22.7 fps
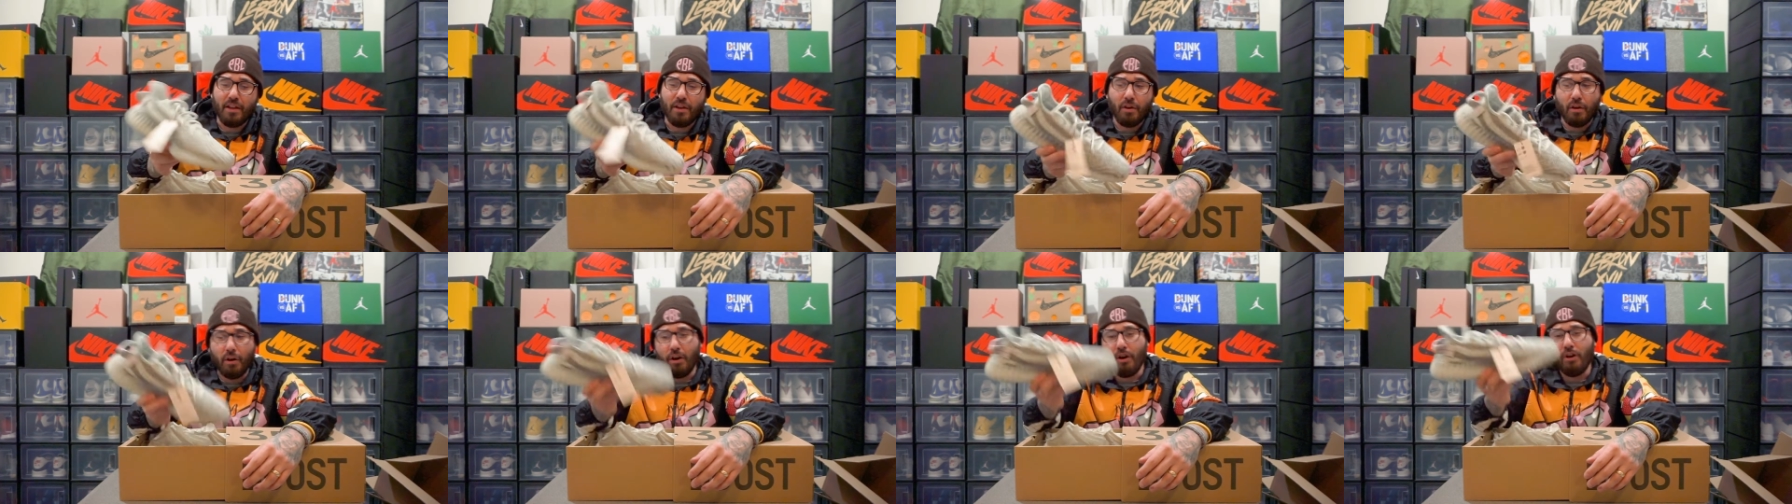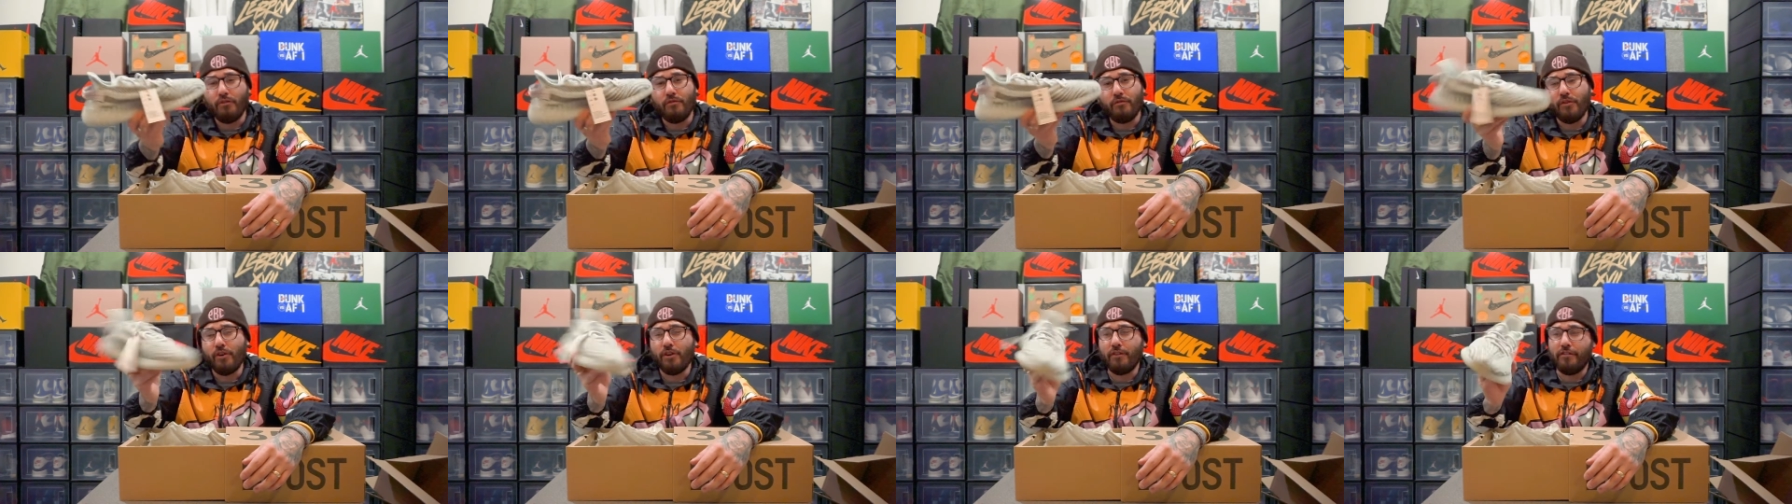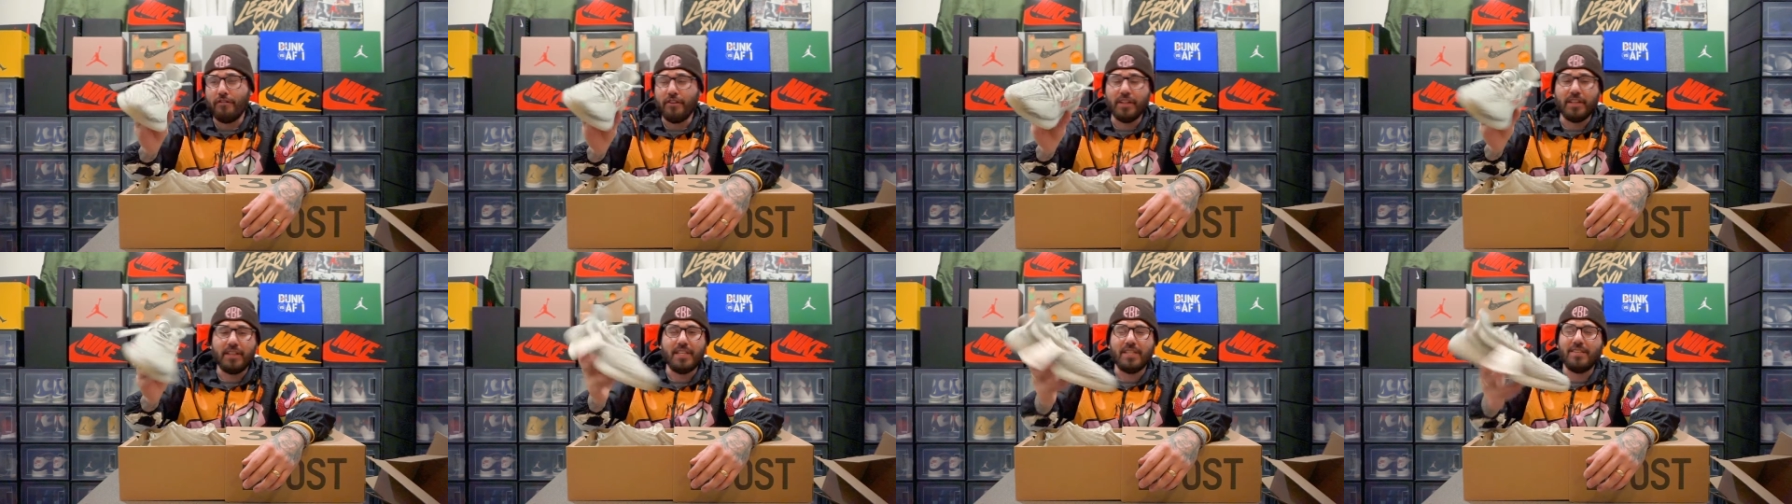oh,
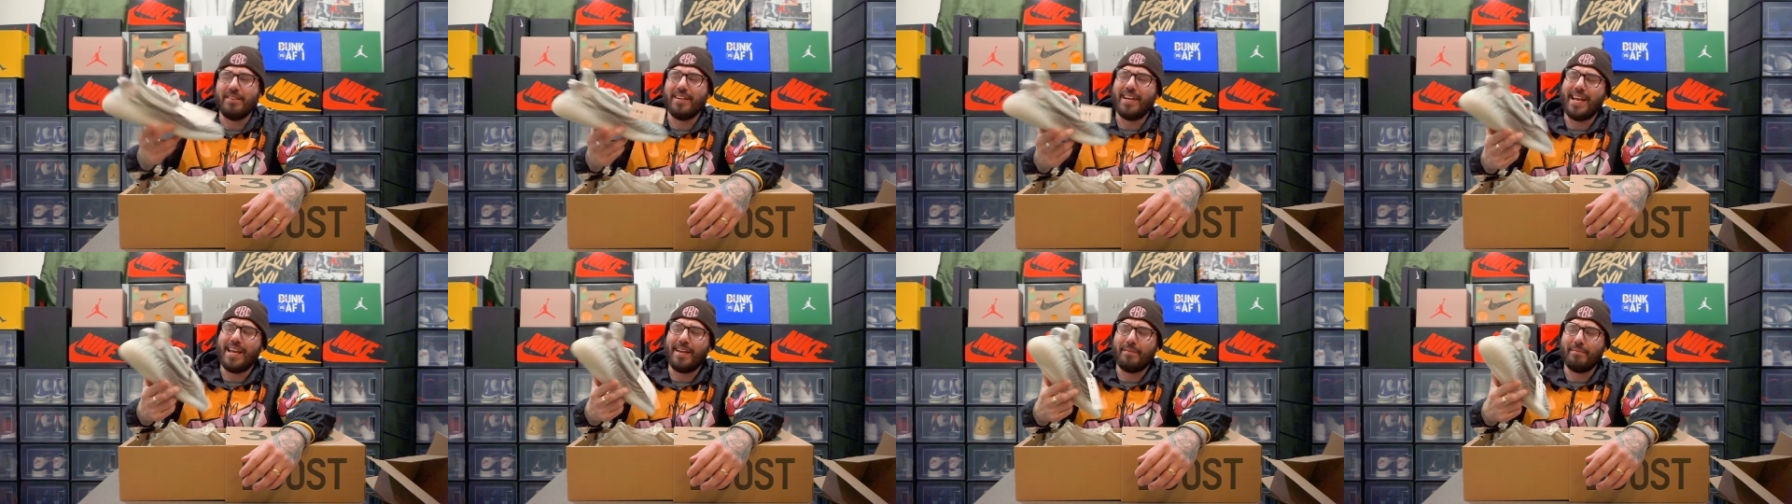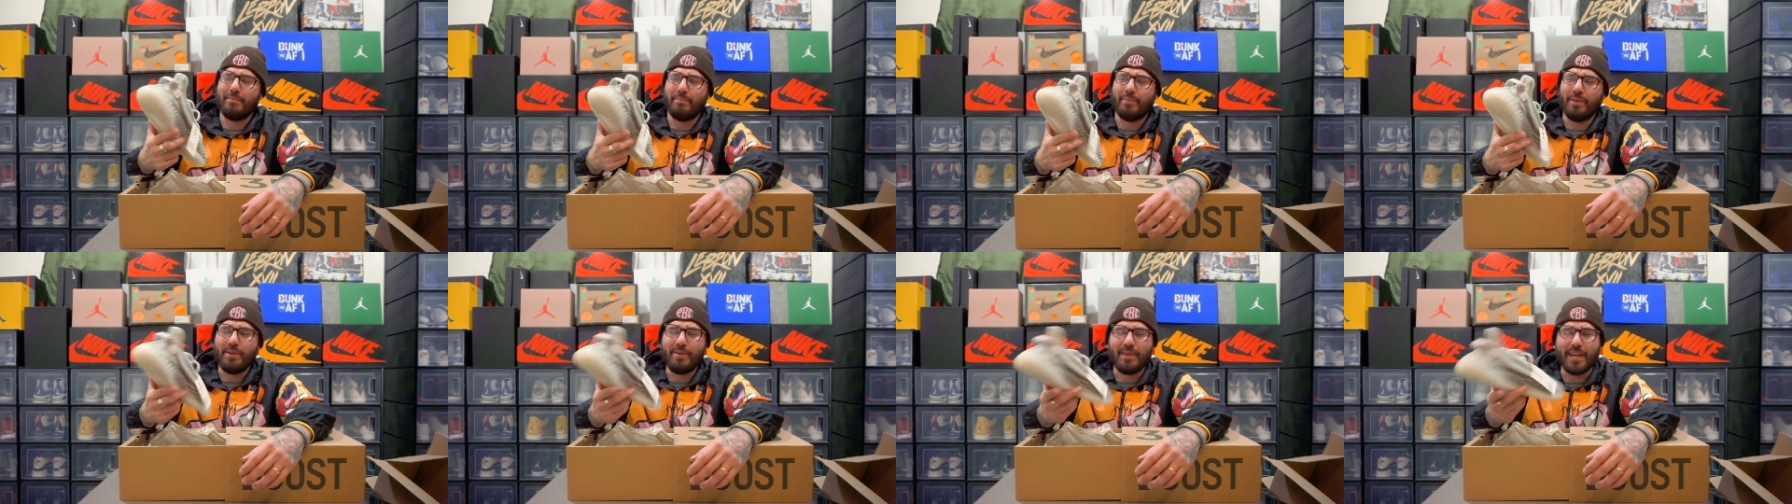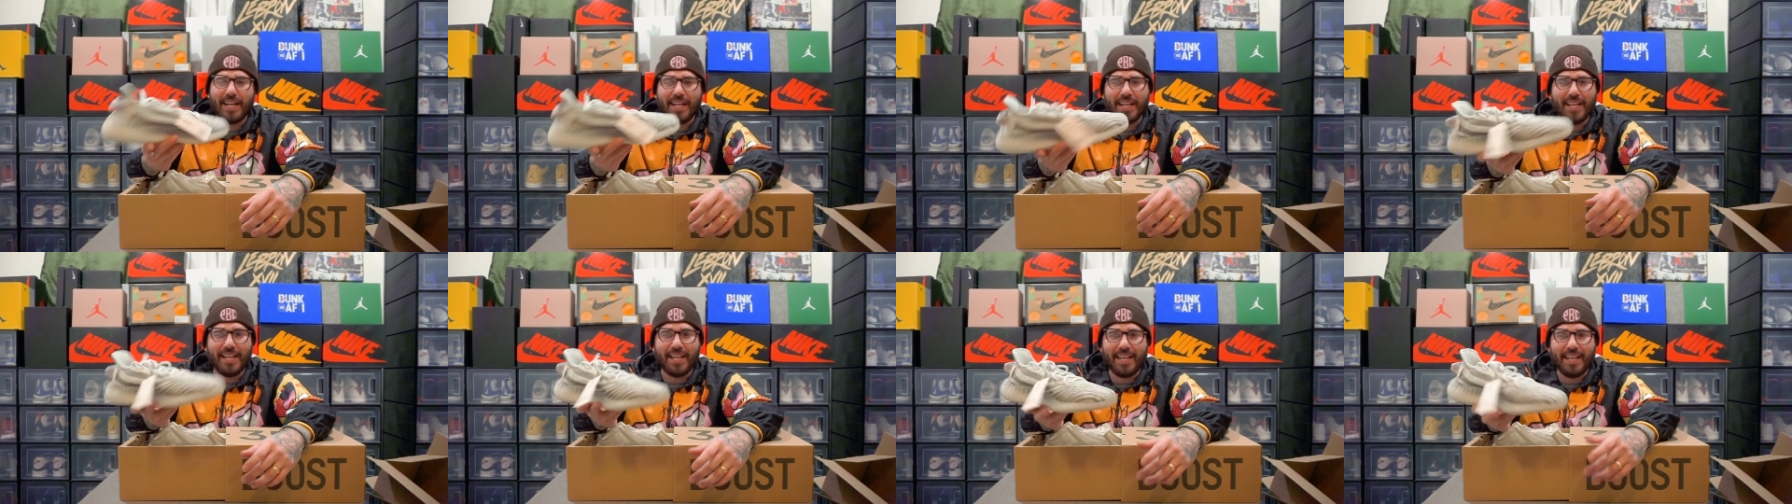$450, and you're like, bro, I
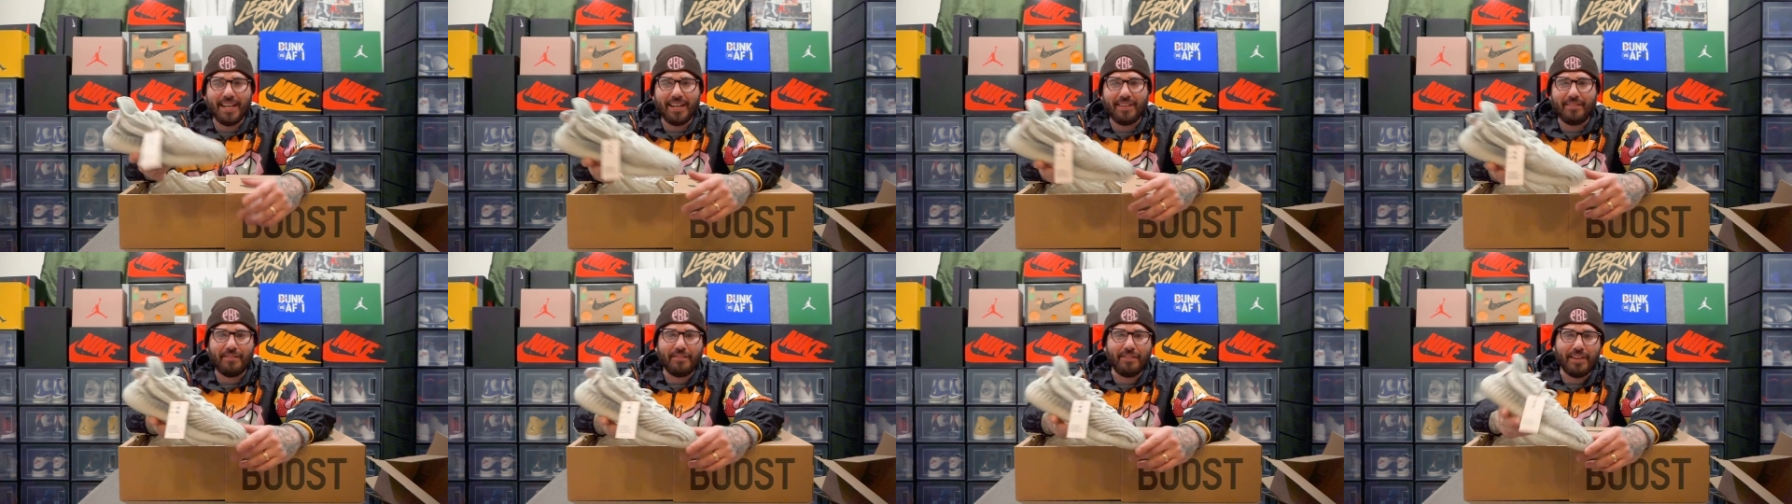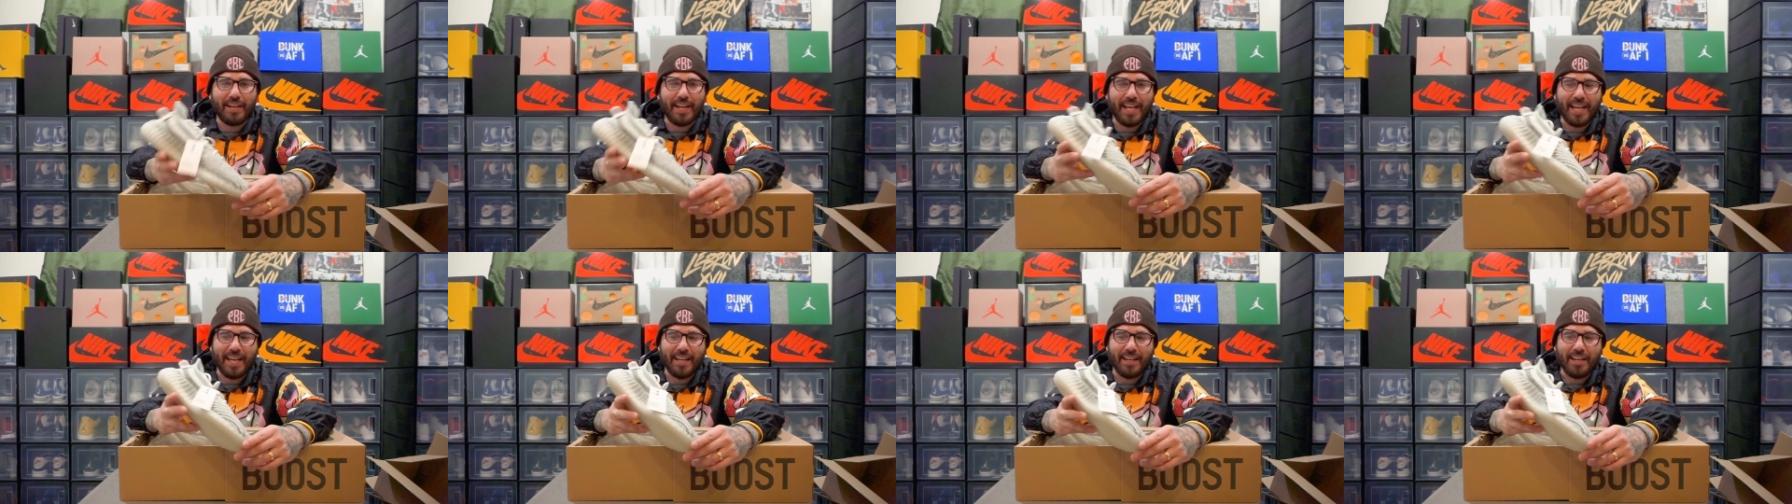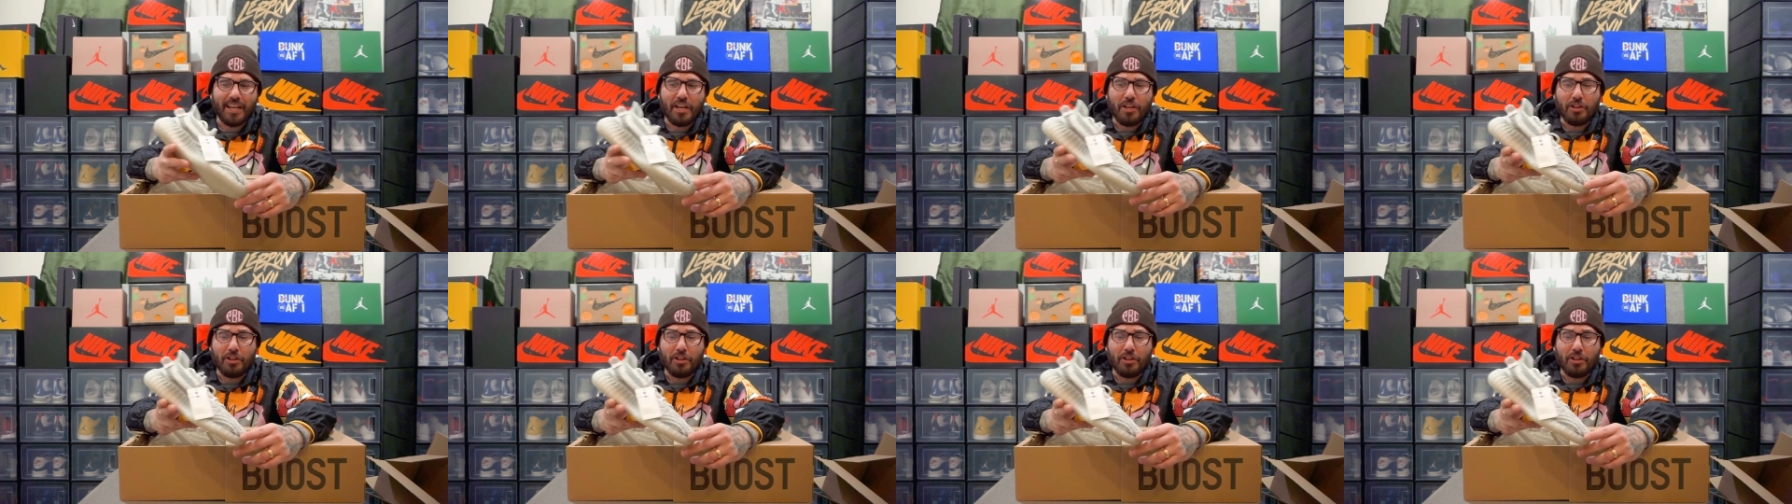can get it for like